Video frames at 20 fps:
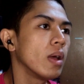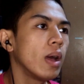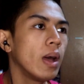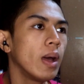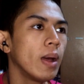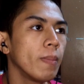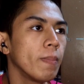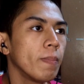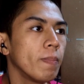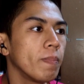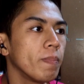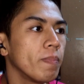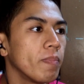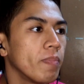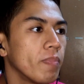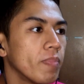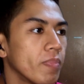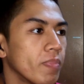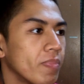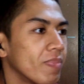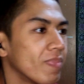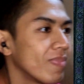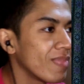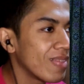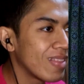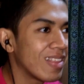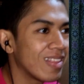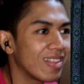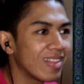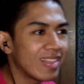the
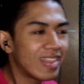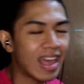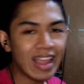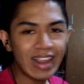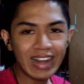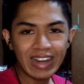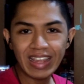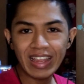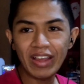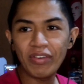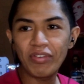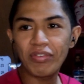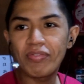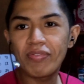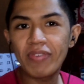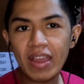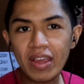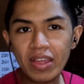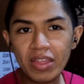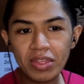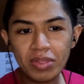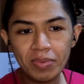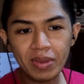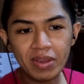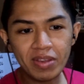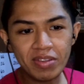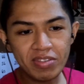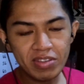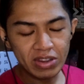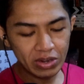idea of faith,
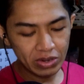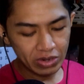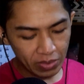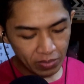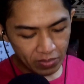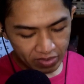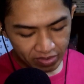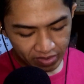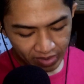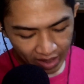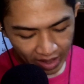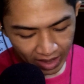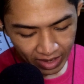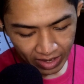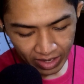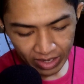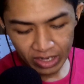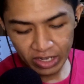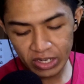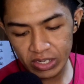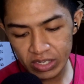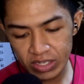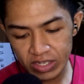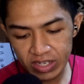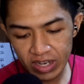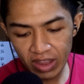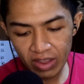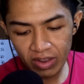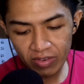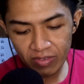because they were saying
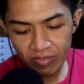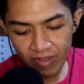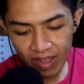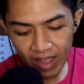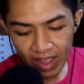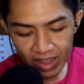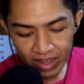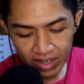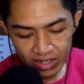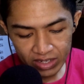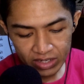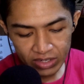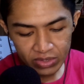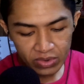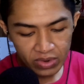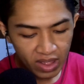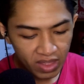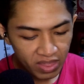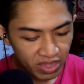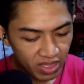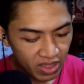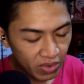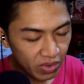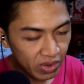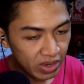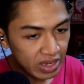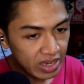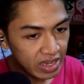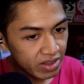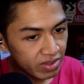stay and fight, do nothing,
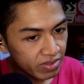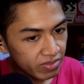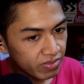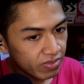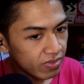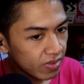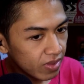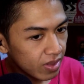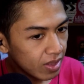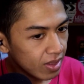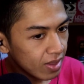or leave.